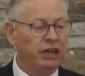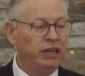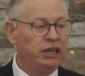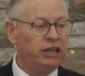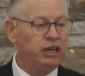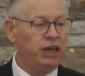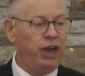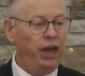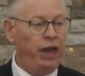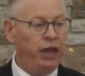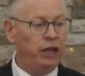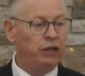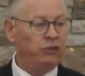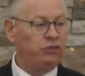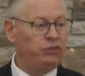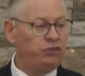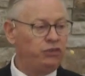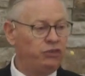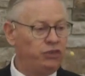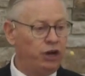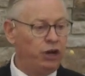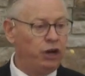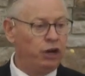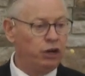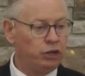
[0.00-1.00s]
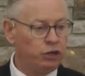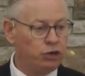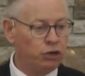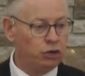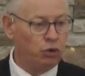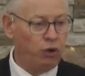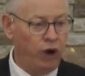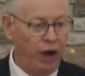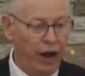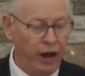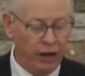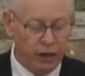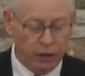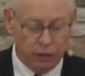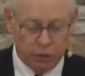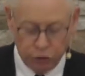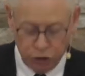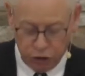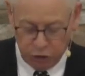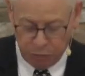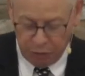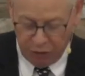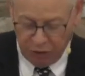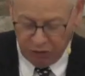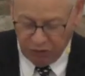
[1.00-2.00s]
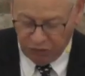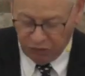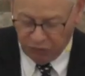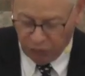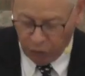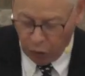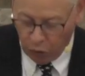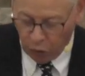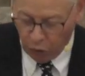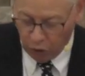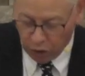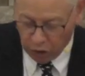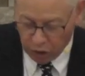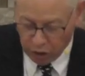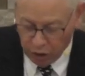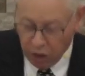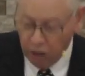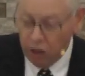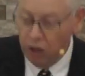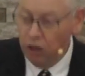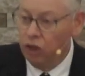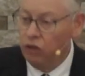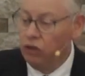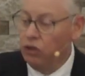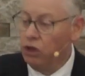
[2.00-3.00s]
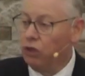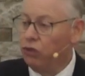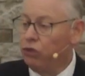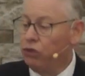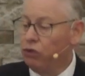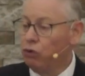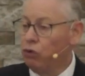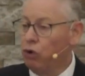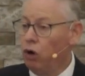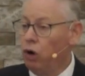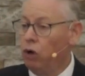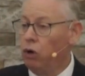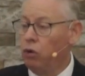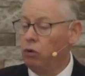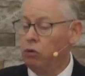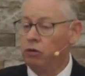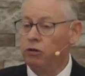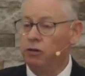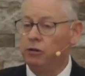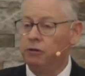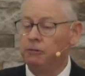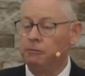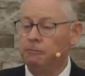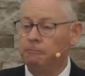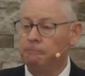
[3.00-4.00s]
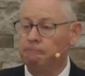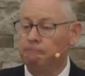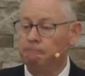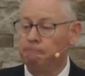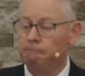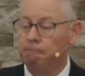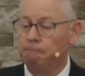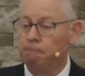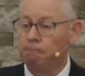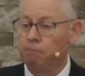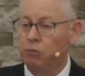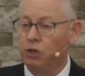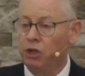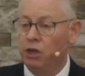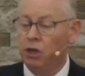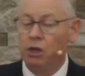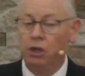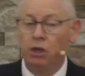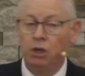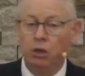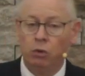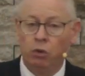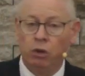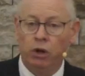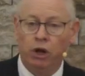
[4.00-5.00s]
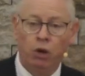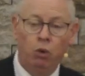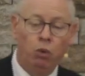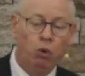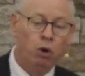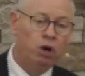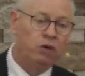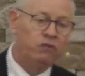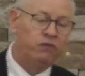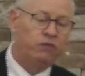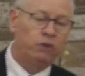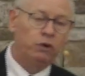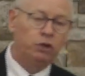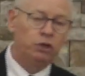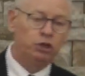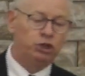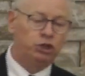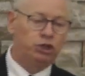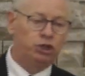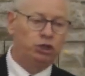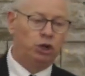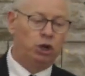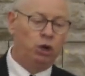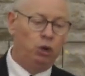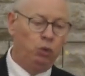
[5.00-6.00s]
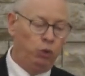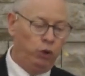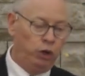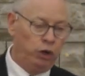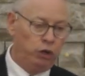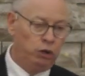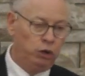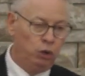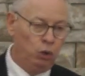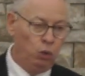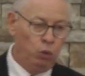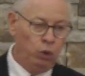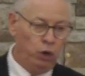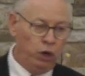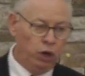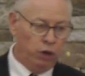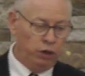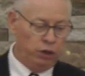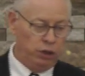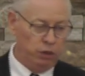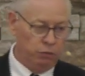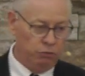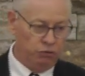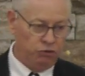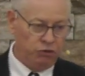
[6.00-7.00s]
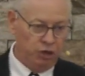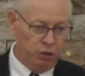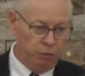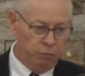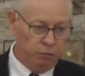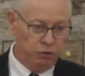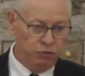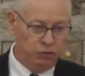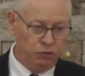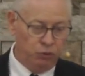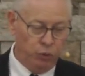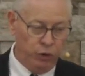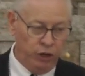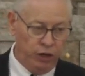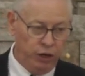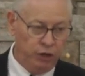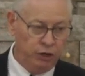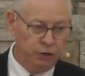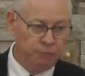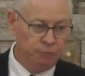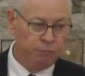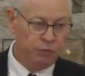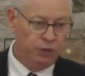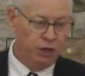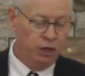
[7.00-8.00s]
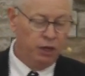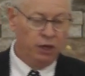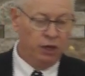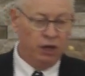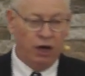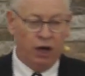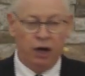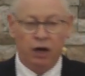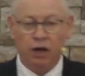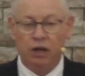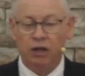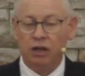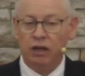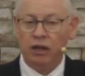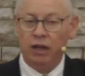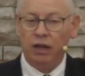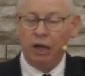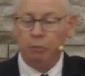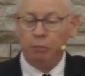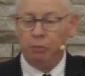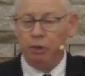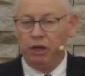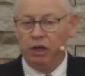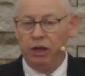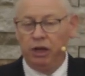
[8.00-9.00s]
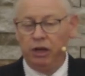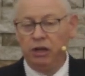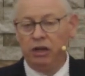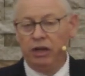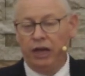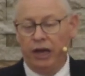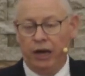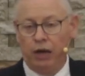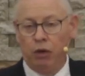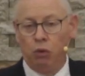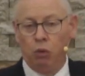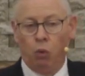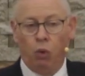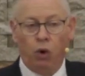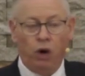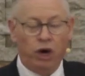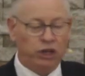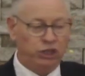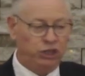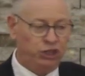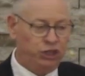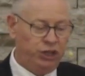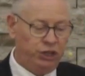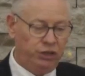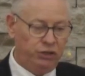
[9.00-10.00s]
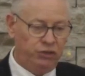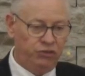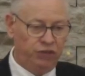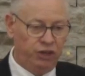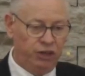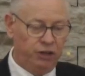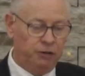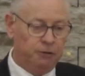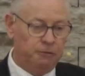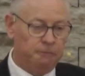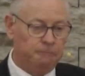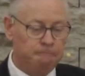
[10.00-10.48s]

cast their crowns before the throne. When I worked for Sherwin Williams in between uh, Lebanon and Washington,